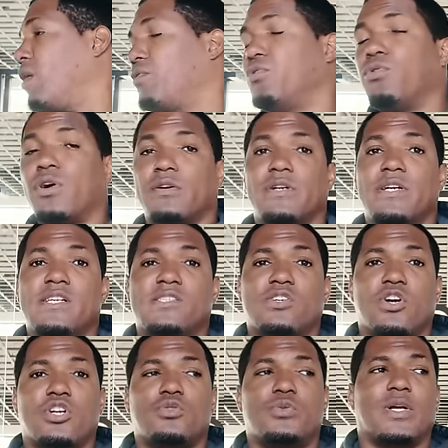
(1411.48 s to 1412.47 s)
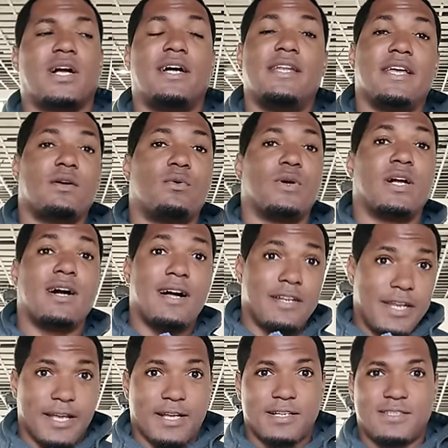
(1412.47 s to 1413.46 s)
we do our research, we connect, we
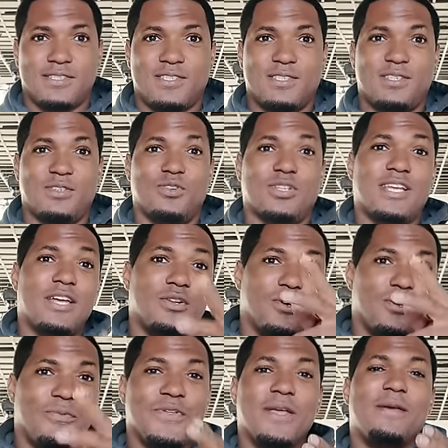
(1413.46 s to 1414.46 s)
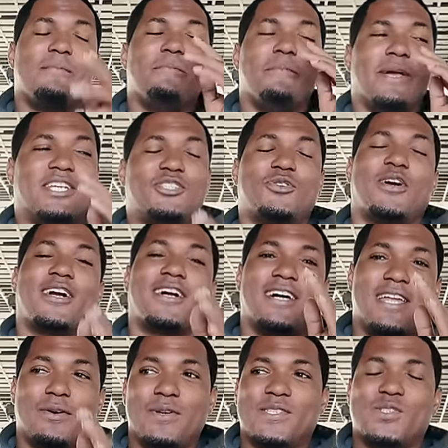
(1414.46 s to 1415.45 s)
connect. You know what I do? Make sure I
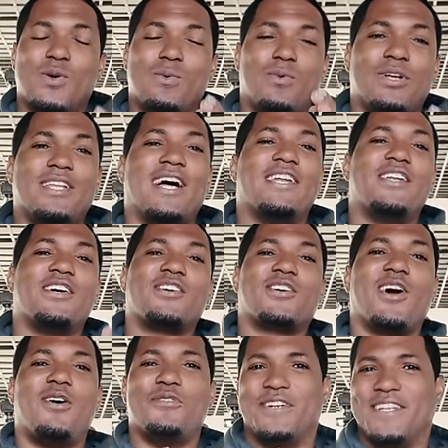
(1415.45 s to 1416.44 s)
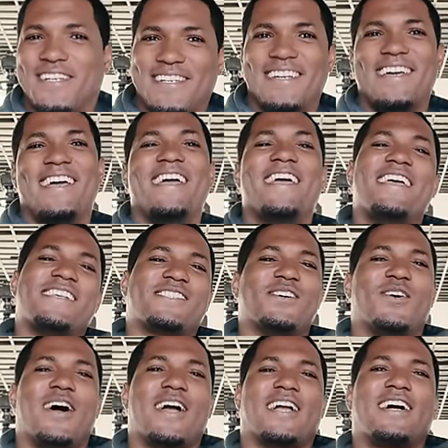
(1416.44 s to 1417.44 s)
connect with someone on the ground.
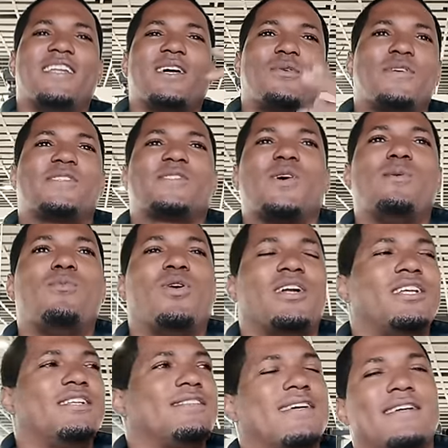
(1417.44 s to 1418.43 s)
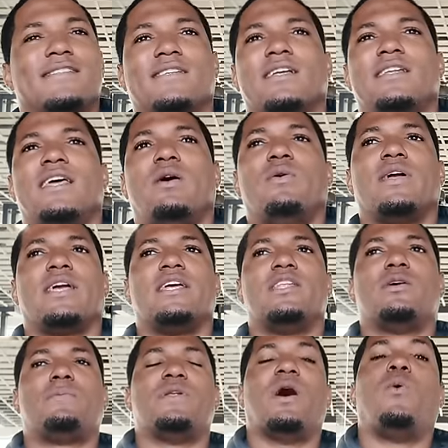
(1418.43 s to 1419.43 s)
So I connect with someone in Tanzania, we
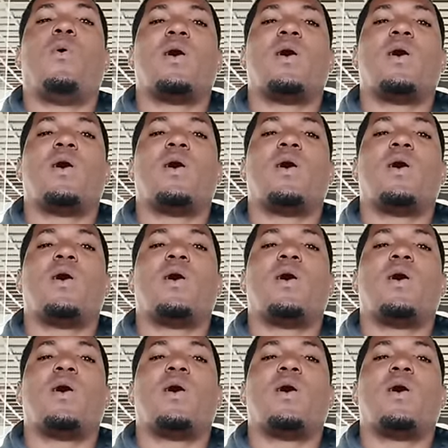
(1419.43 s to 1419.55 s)
end up in